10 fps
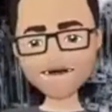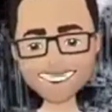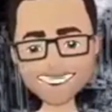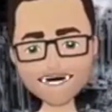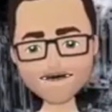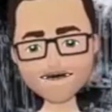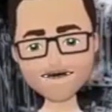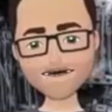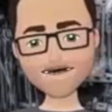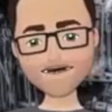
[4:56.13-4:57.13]

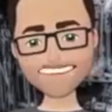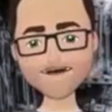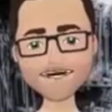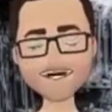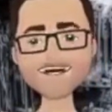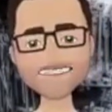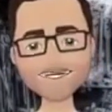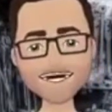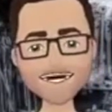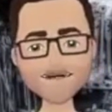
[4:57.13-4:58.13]
assistants helping
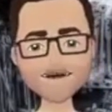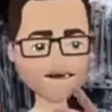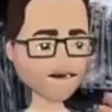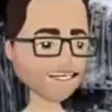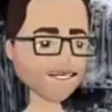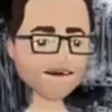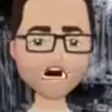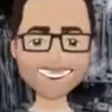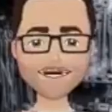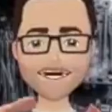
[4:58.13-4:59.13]
us by
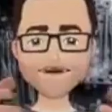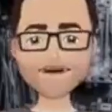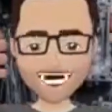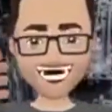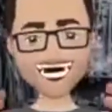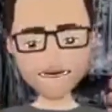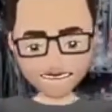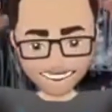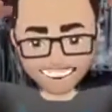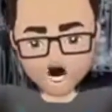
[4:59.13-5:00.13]
adopting a human
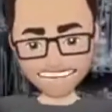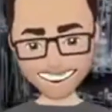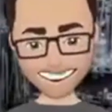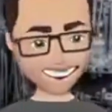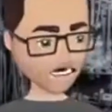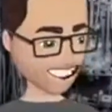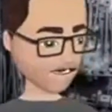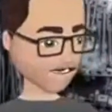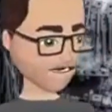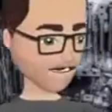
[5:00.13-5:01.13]
form, maybe an avatar
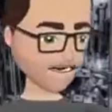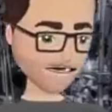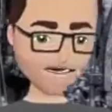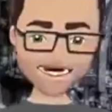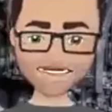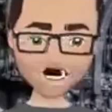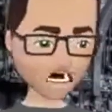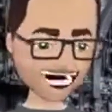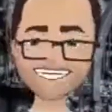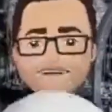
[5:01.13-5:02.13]
like this, or maybe an
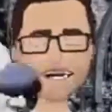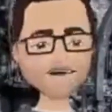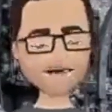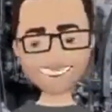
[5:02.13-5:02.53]
avatar slightly